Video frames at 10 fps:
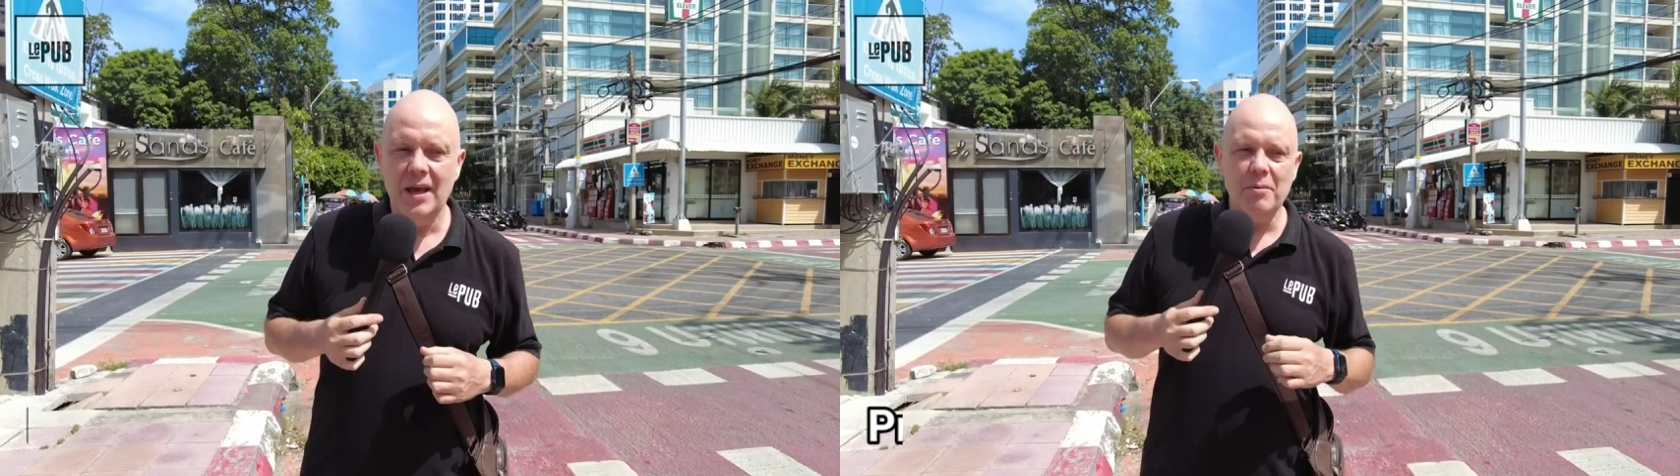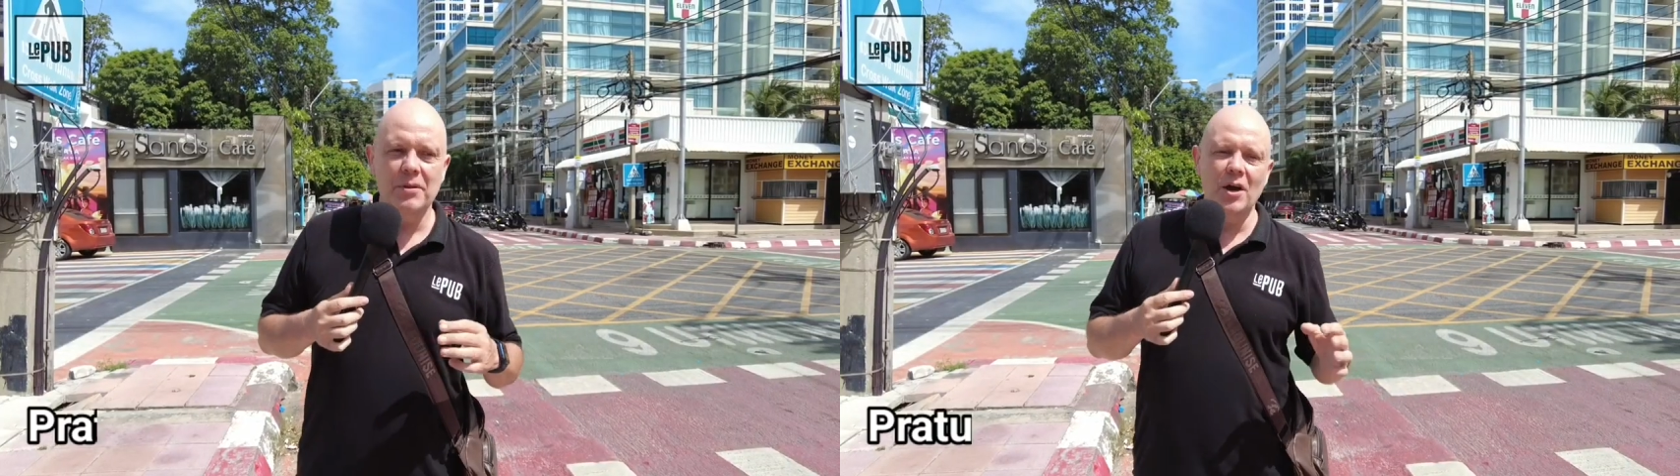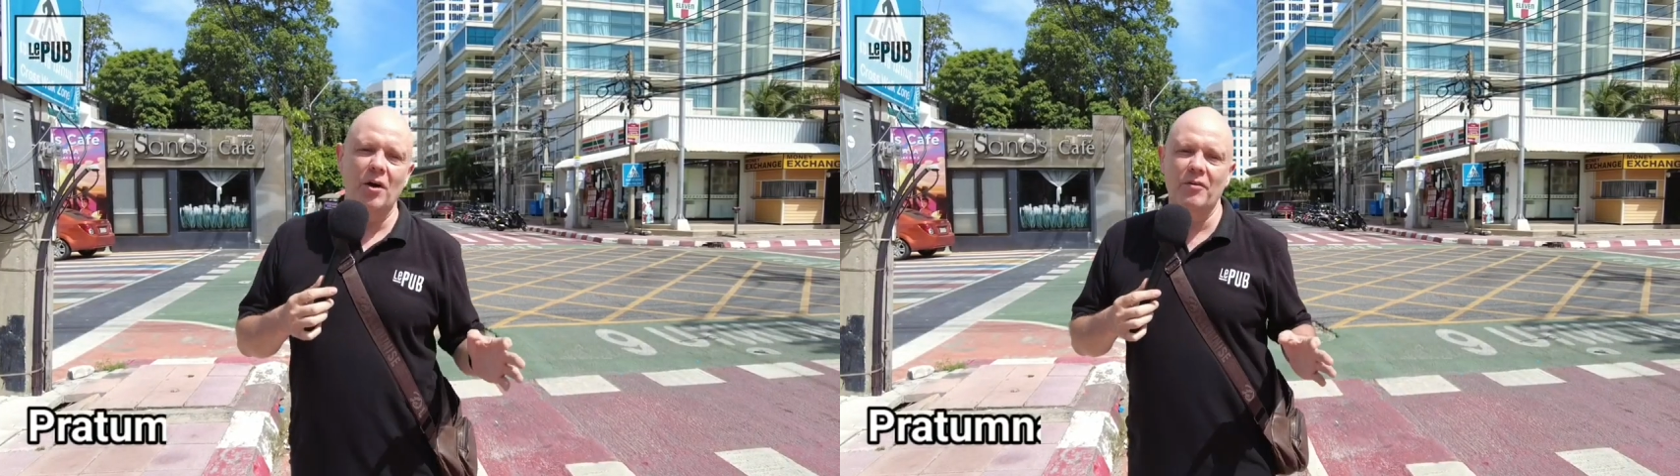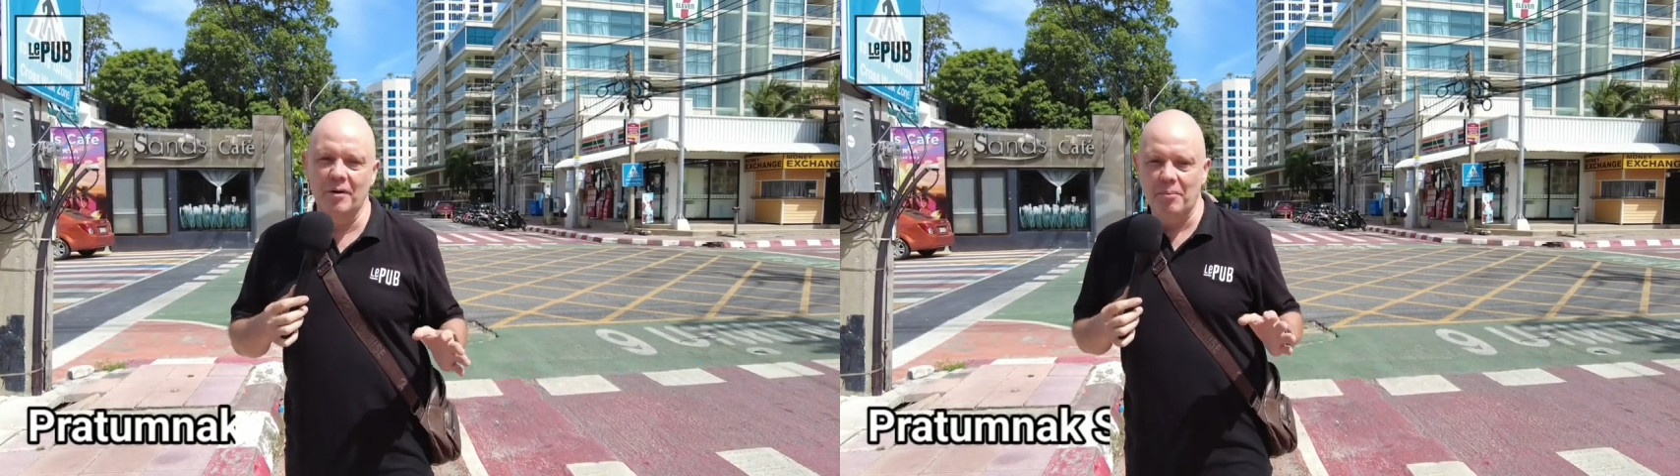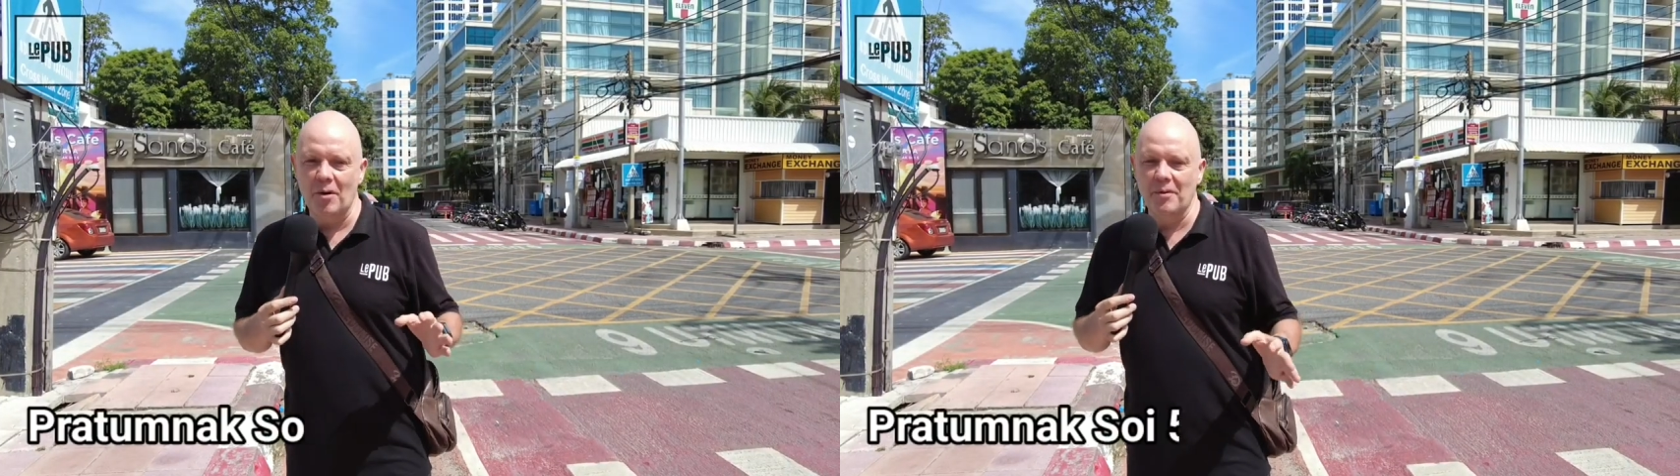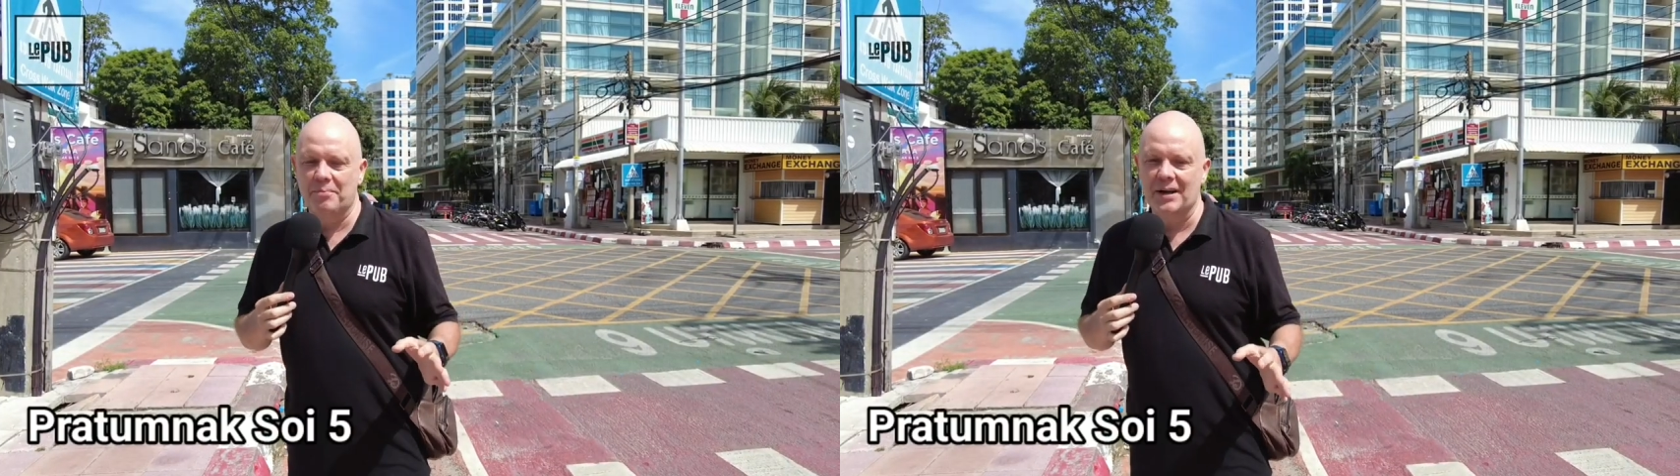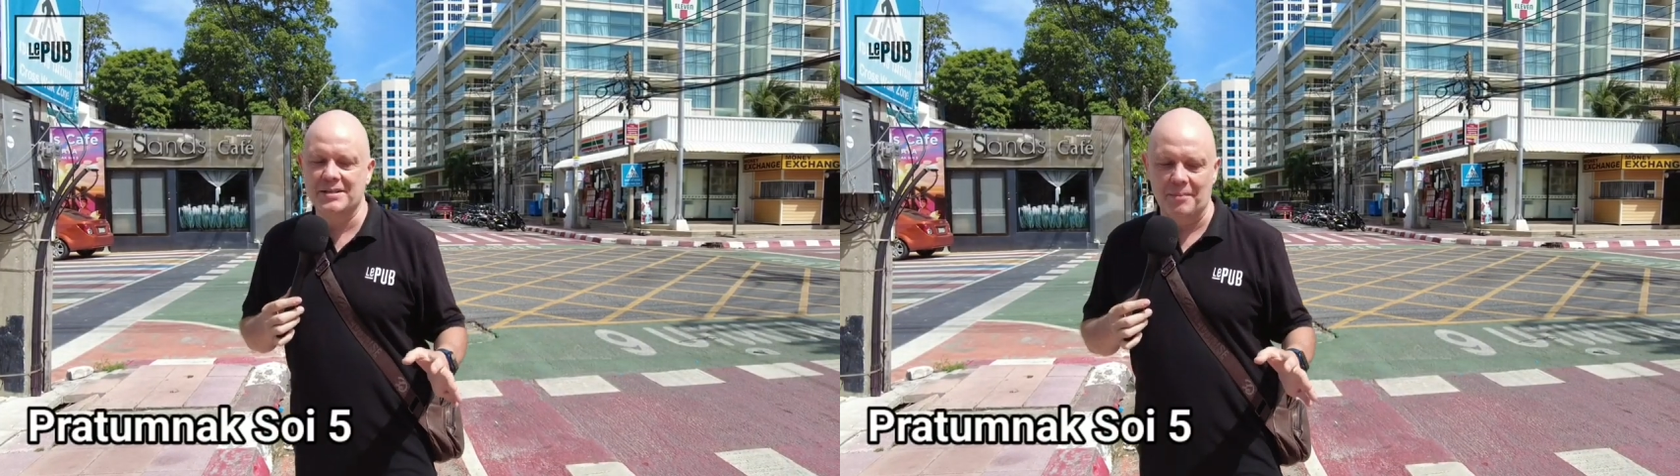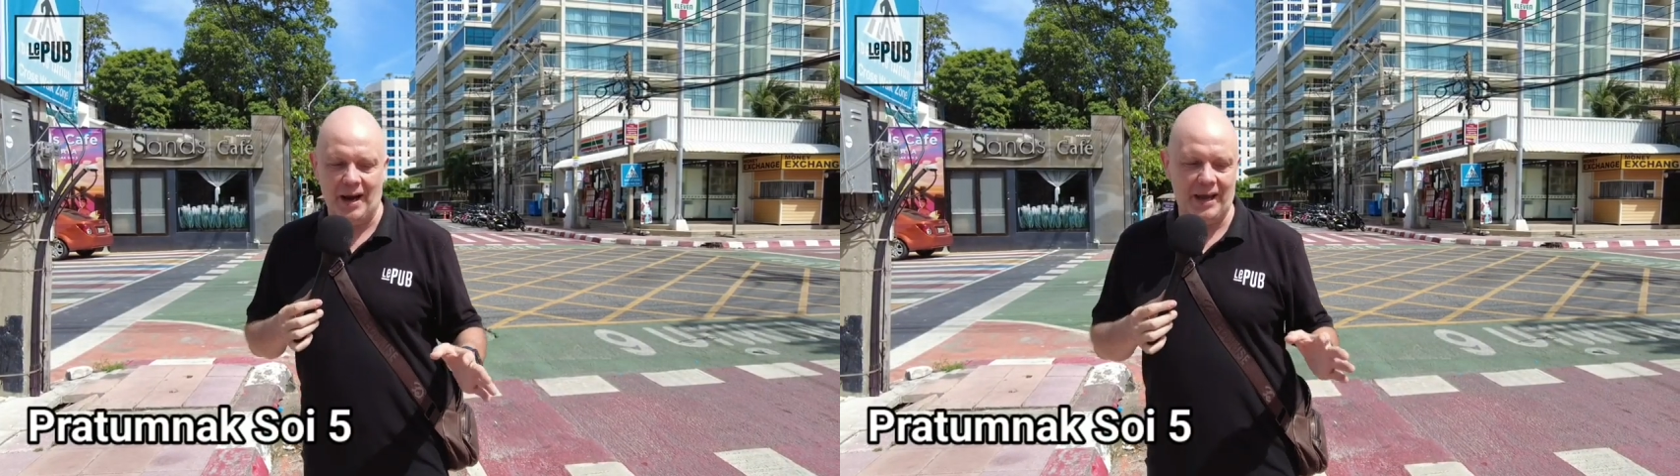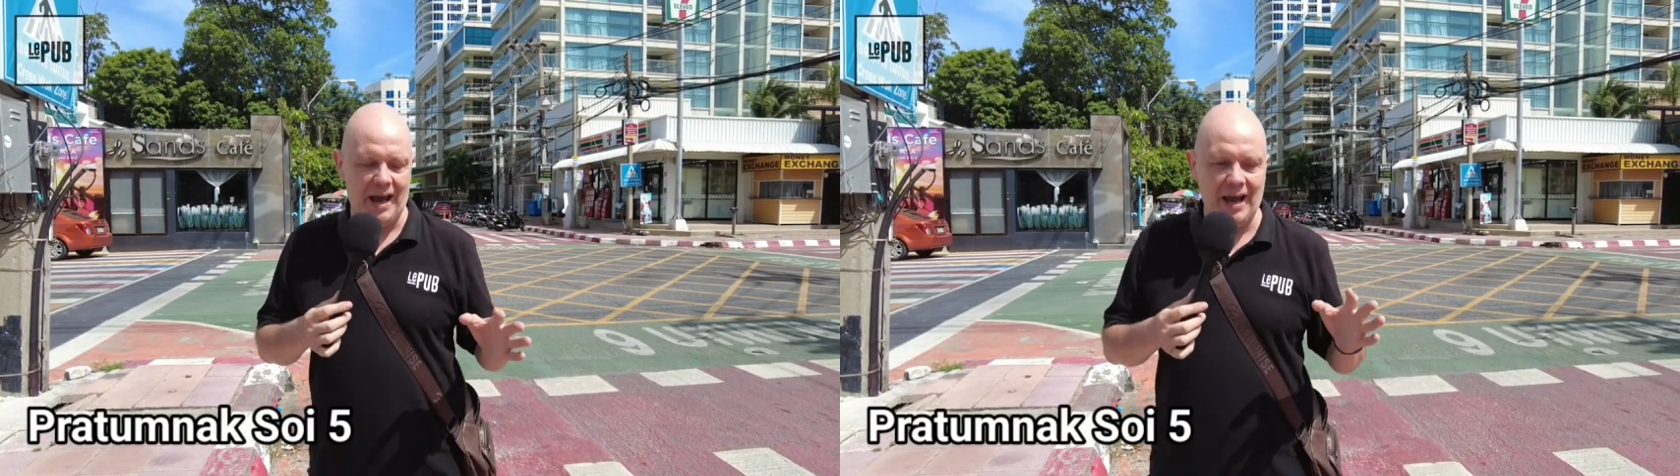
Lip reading: Here at the aisle at the bottom of Pratamak,